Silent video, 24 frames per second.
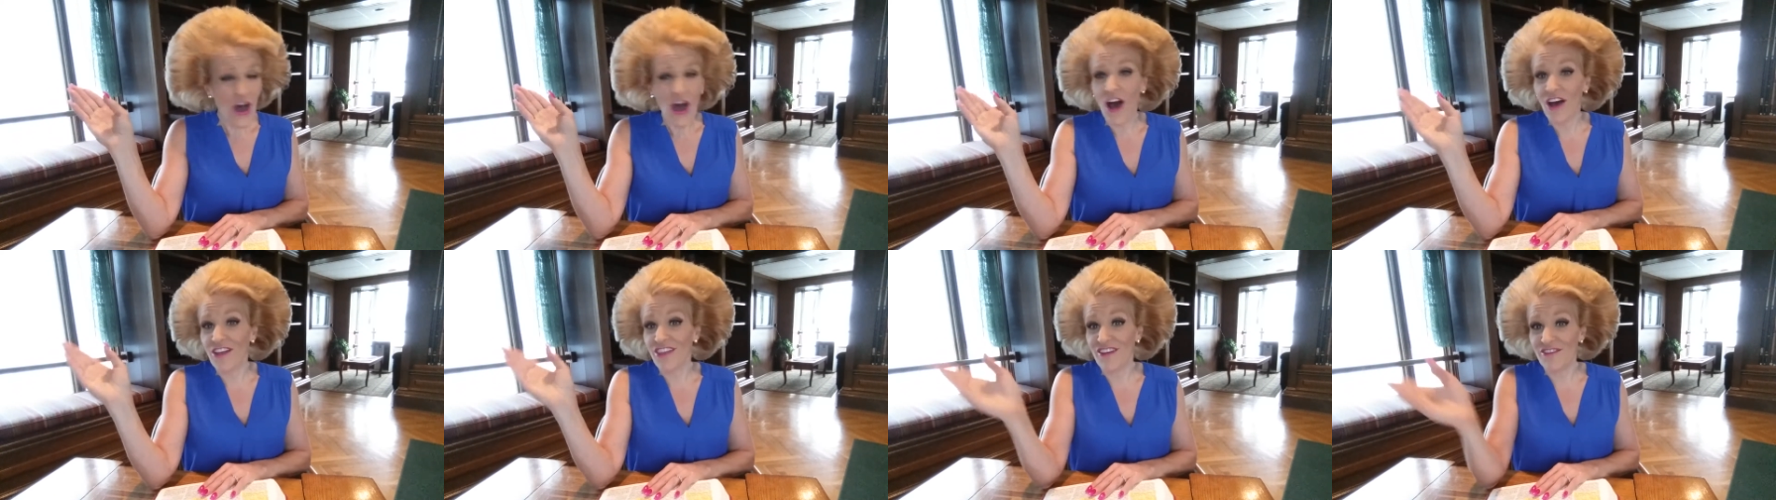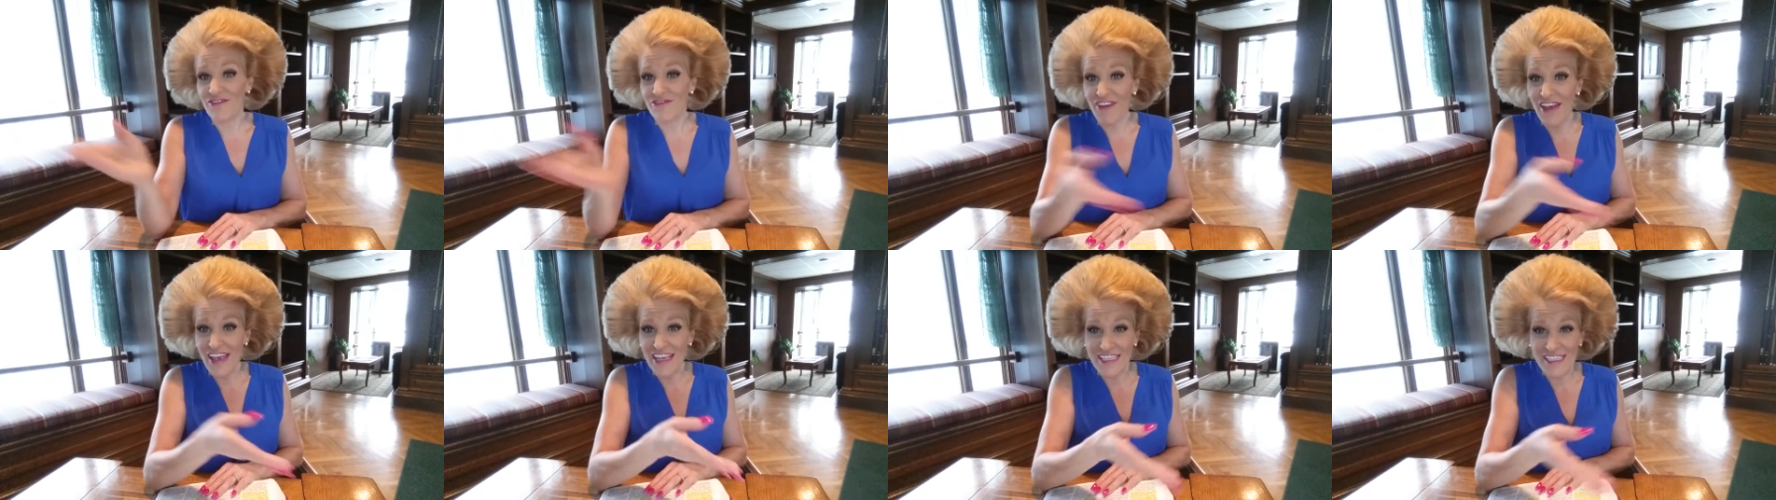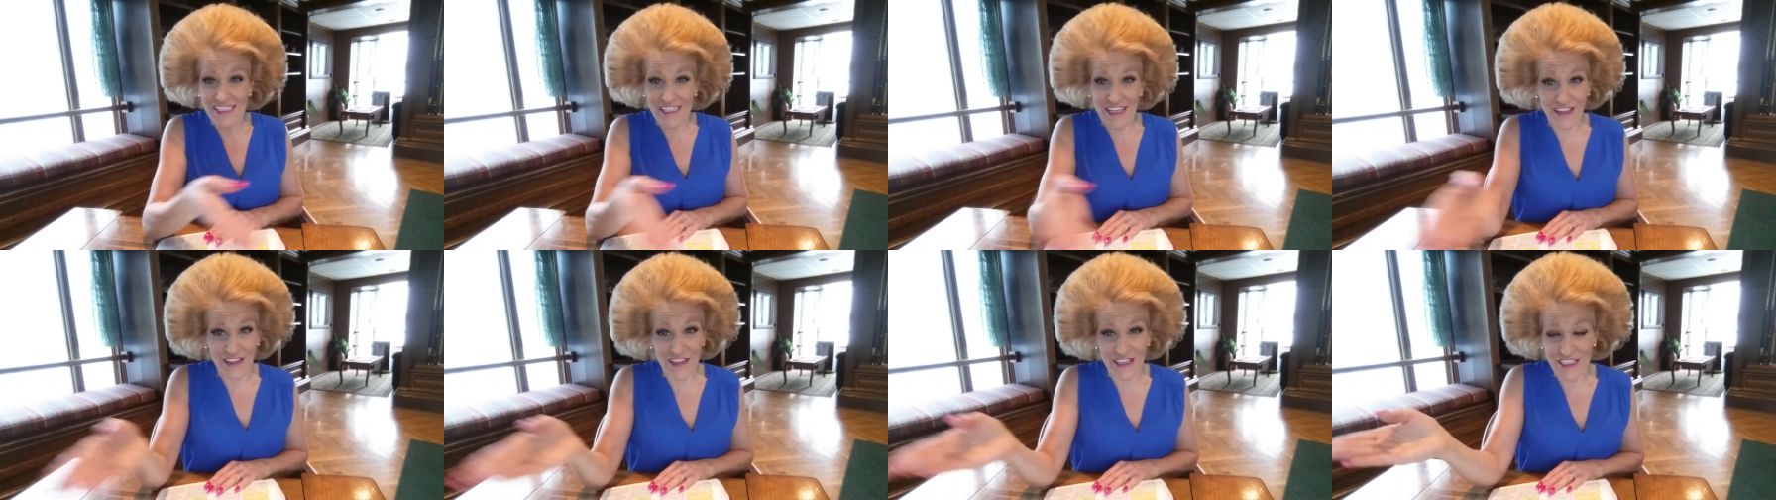on the
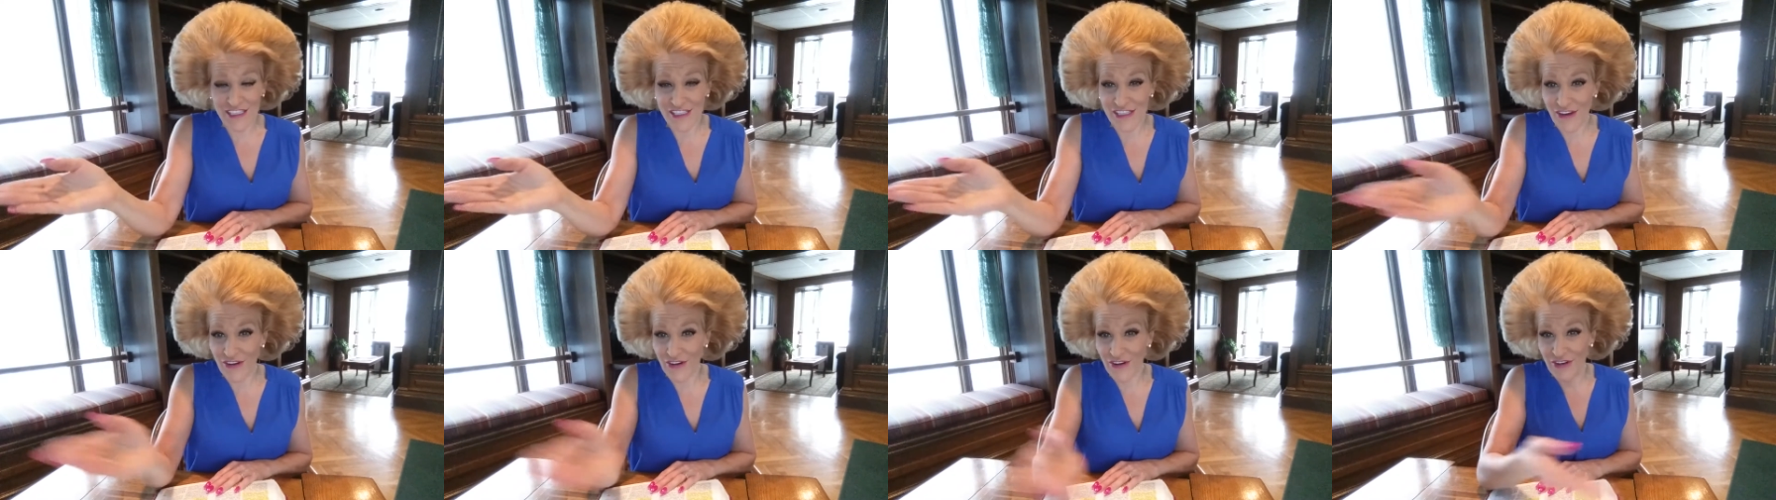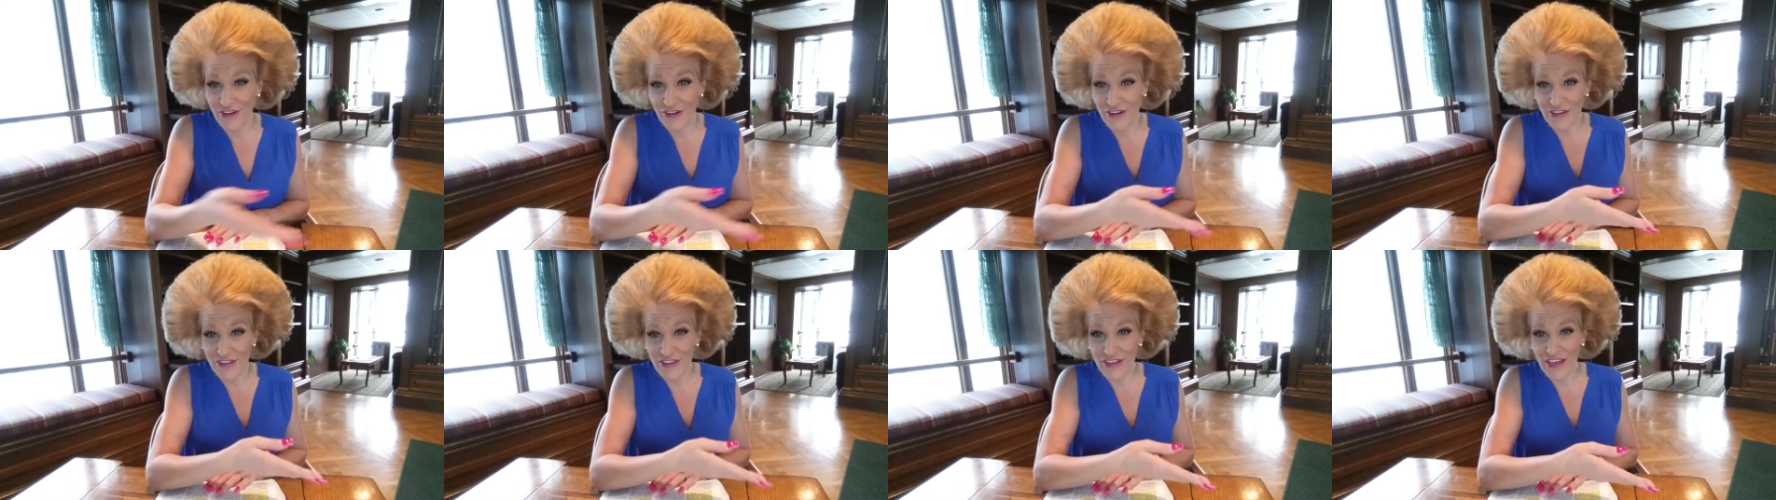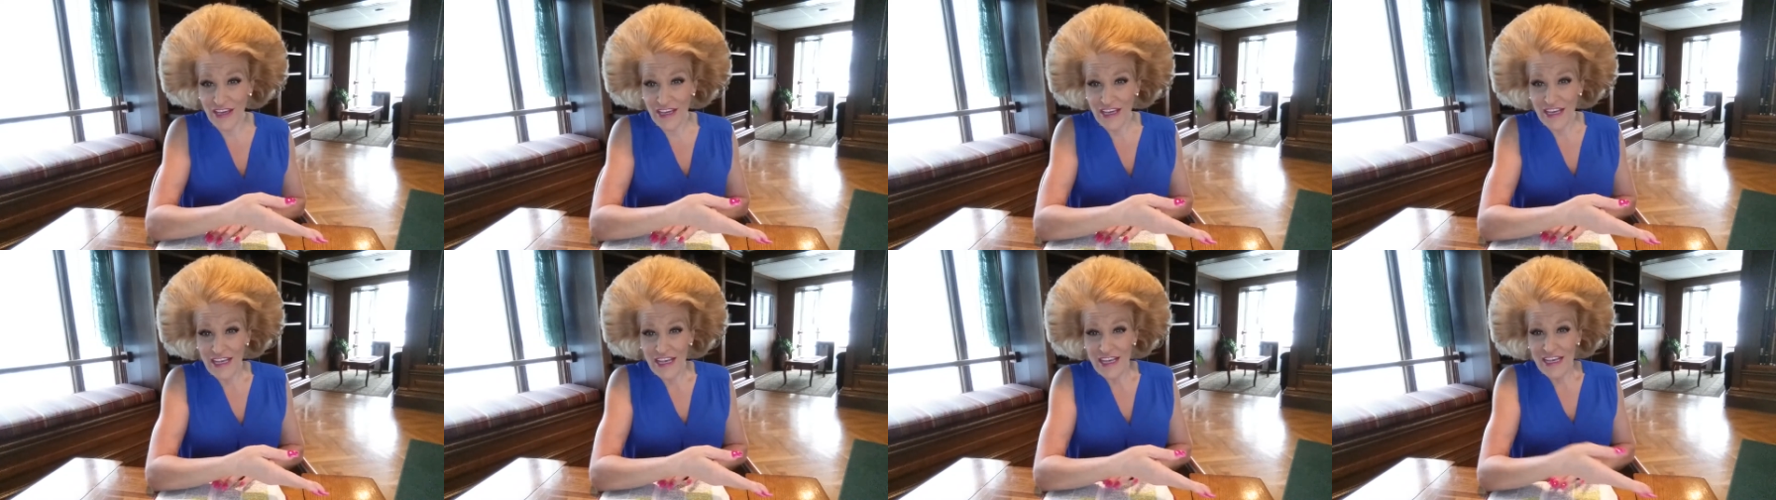face of this earth,
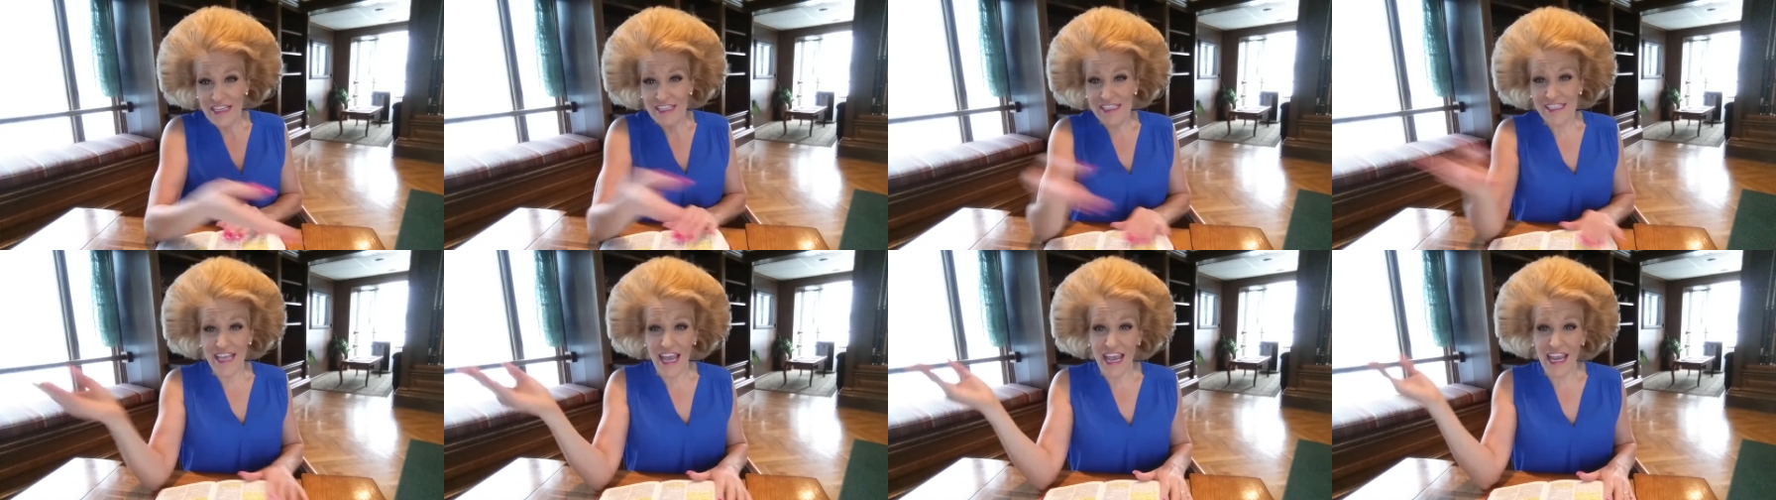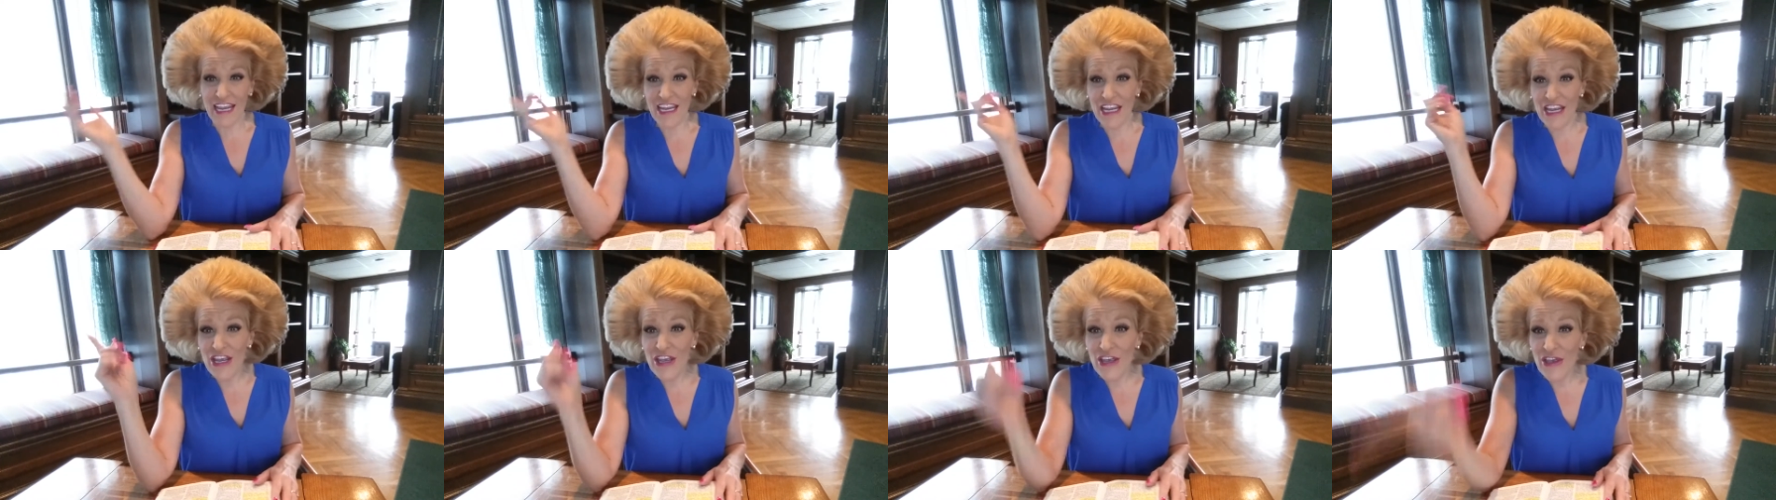saying,